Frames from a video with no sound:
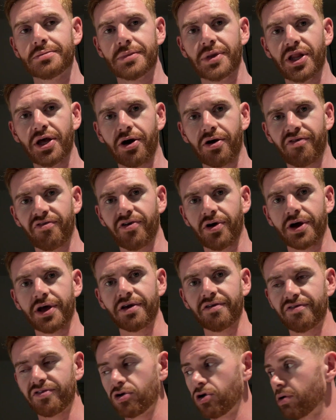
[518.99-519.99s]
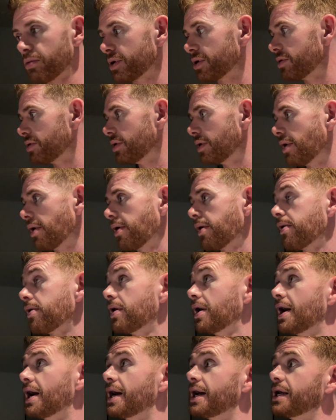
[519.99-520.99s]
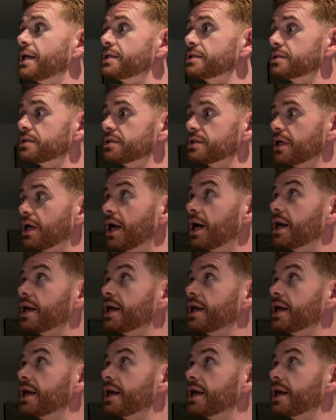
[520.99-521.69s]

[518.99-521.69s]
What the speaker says: They were fucking phenomenal. And I